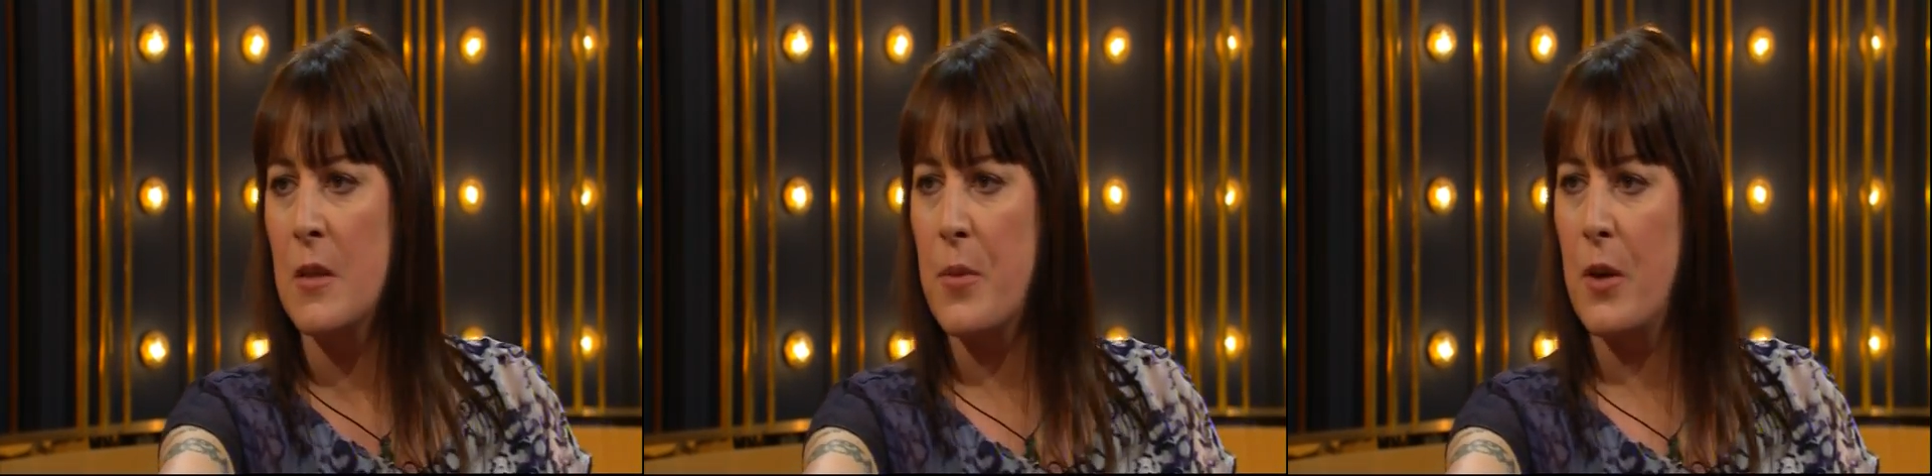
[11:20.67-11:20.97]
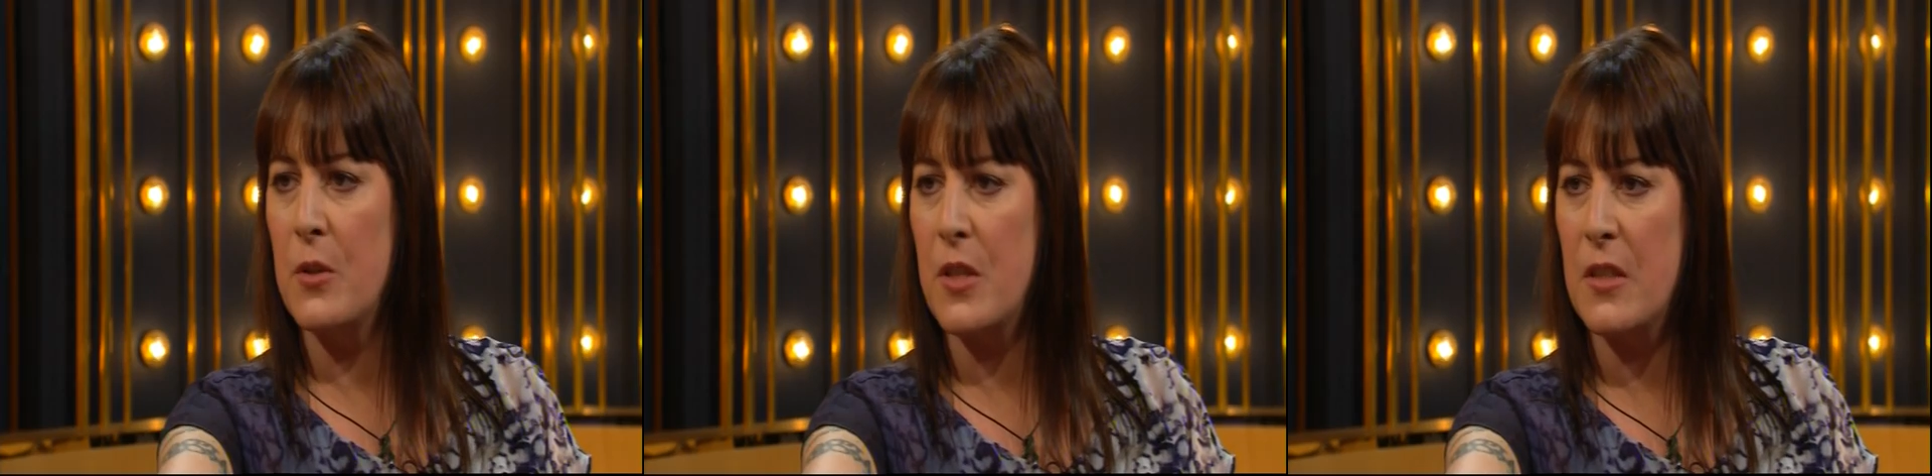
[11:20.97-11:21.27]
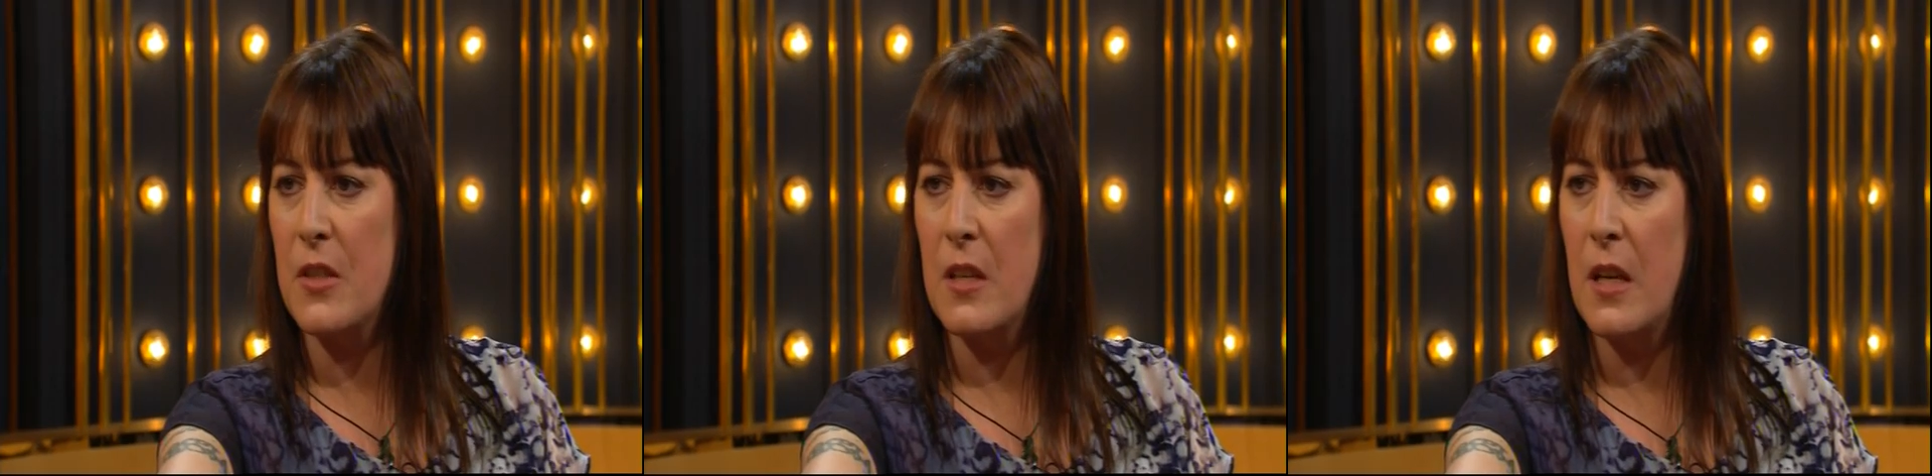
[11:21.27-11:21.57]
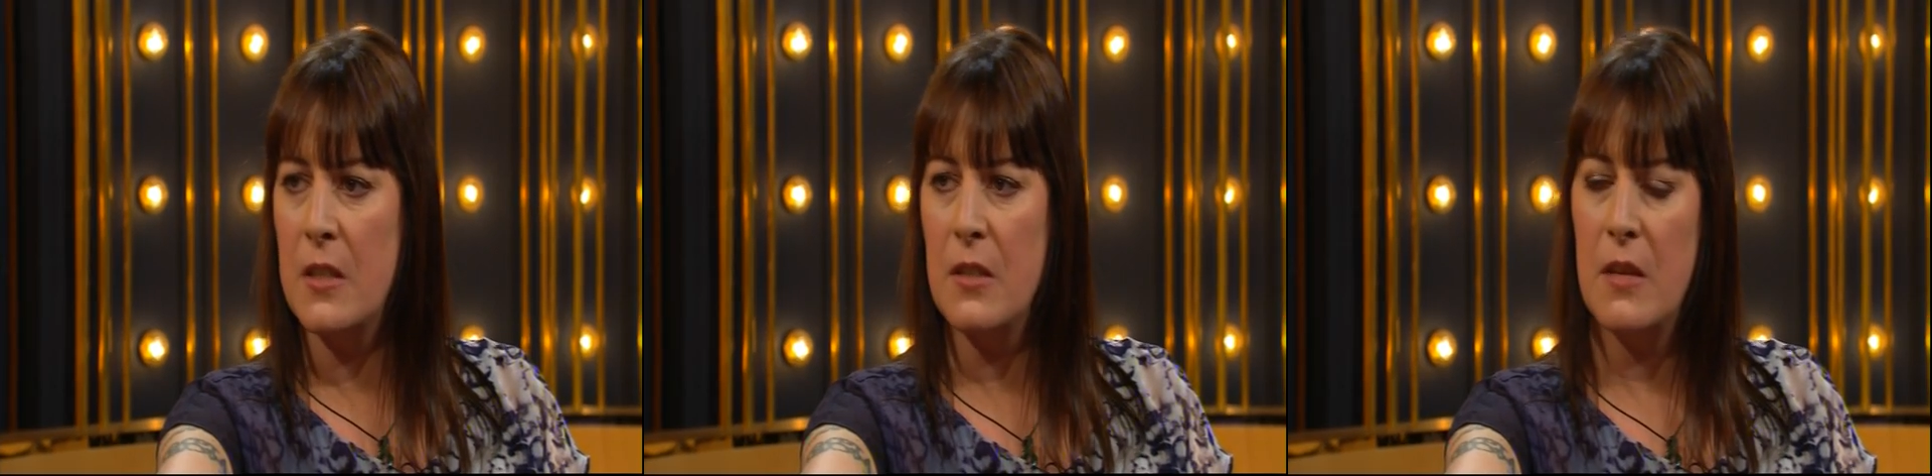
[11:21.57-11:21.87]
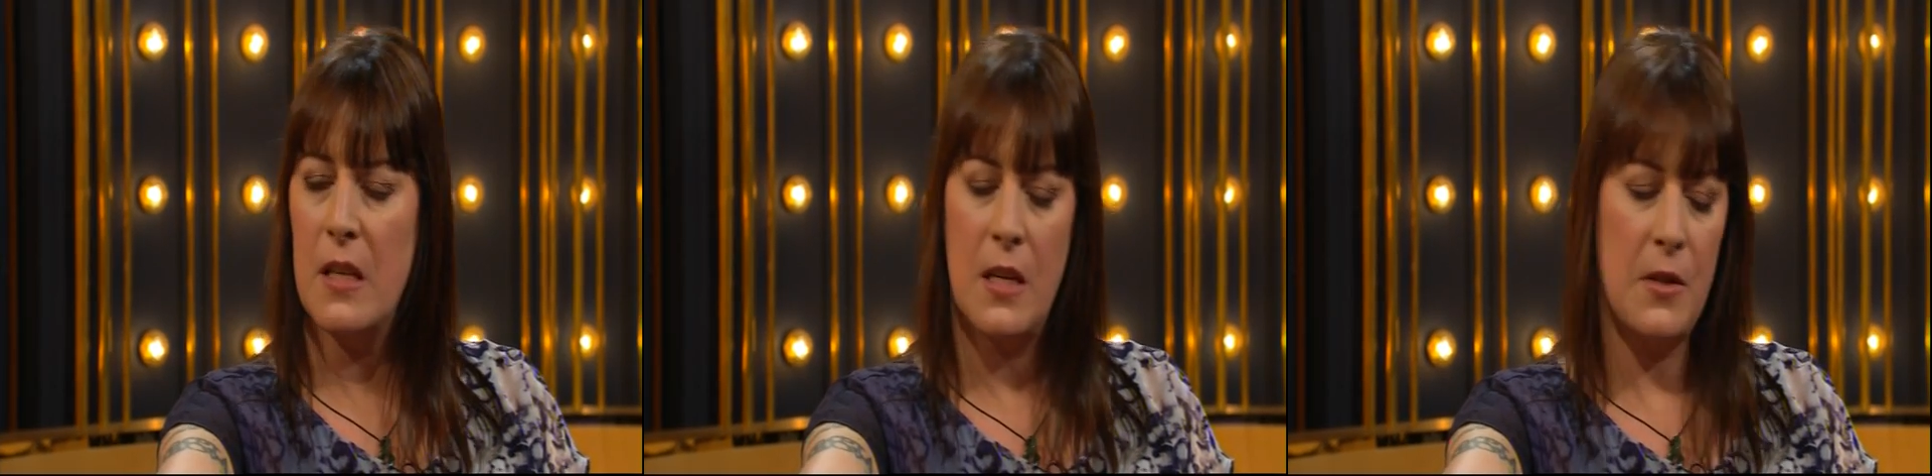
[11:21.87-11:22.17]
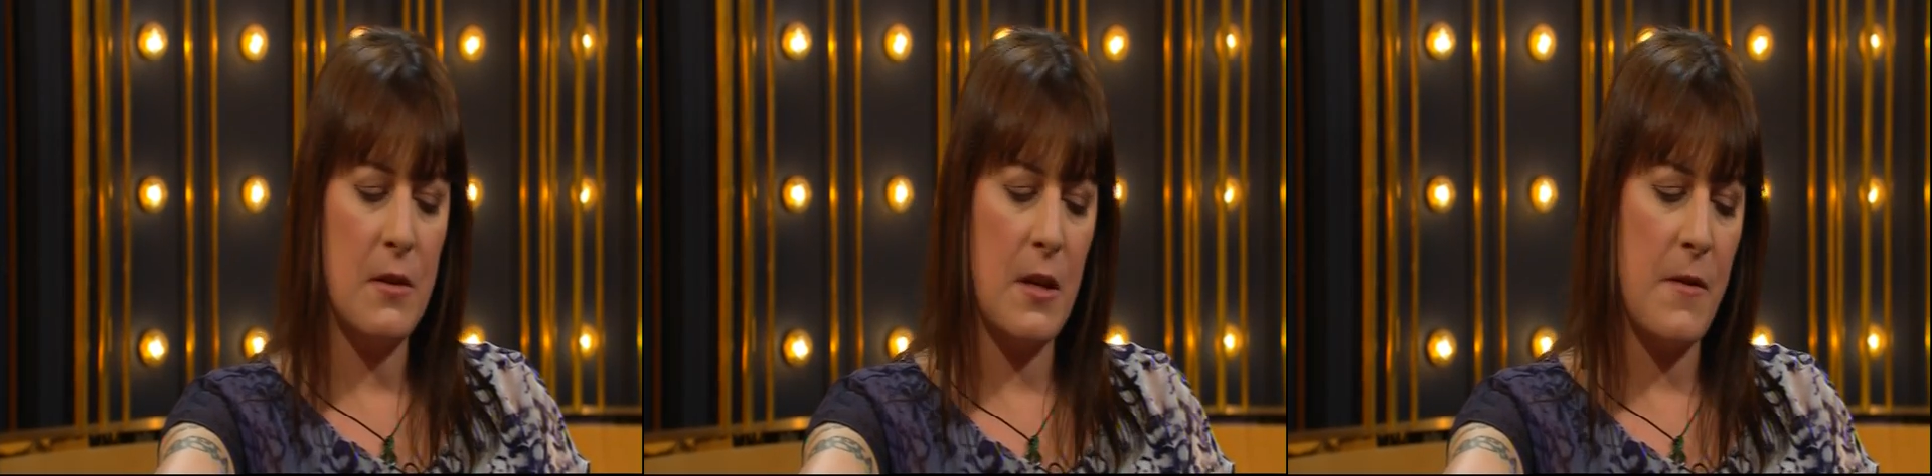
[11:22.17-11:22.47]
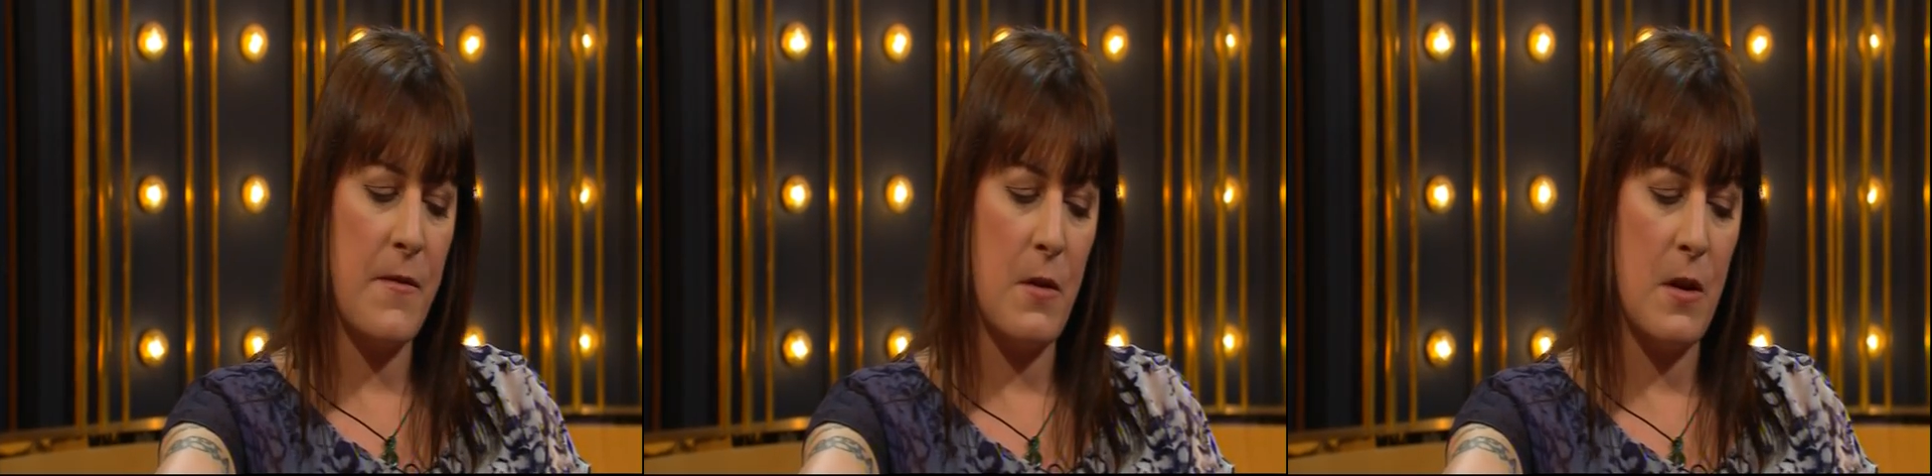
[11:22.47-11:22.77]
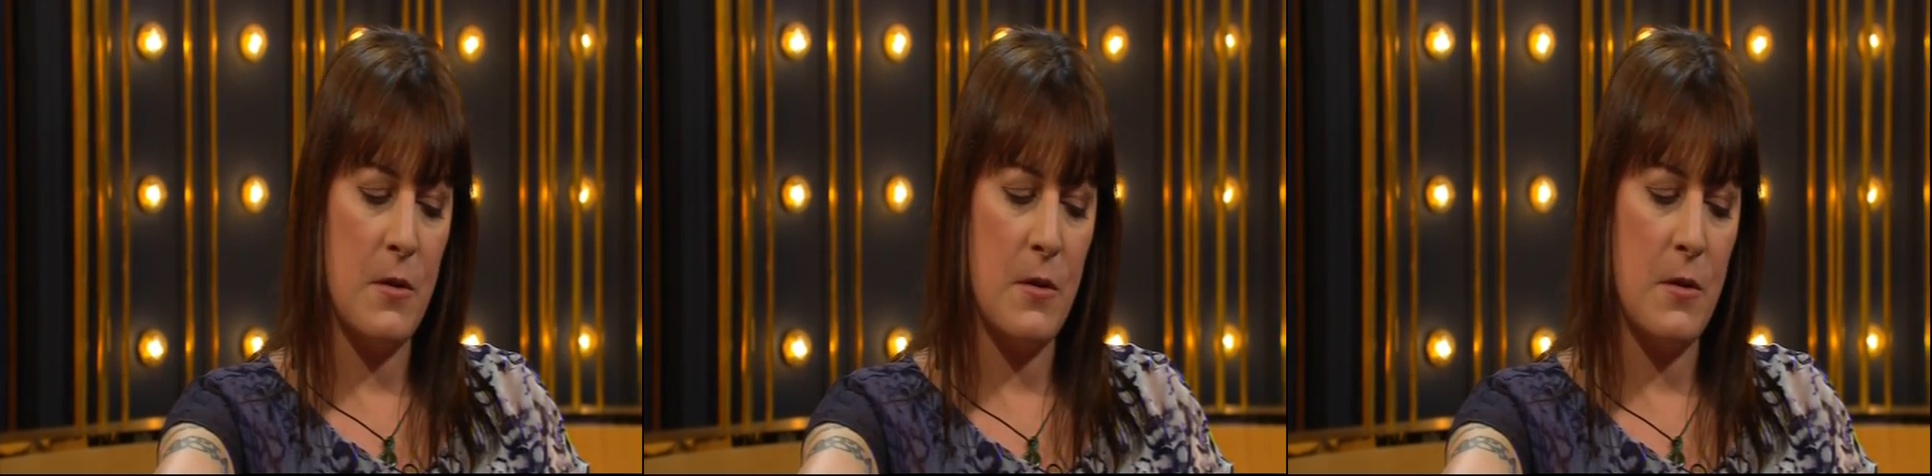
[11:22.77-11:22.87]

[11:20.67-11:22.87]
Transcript: process that I followed.